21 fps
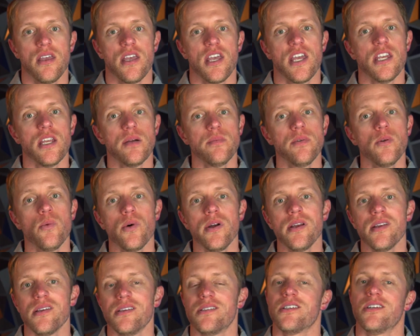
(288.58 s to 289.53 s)
And number
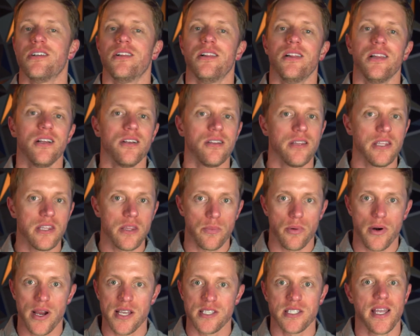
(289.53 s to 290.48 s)
one is clearly the
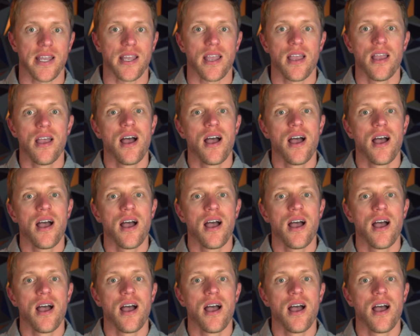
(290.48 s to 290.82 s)
price tag.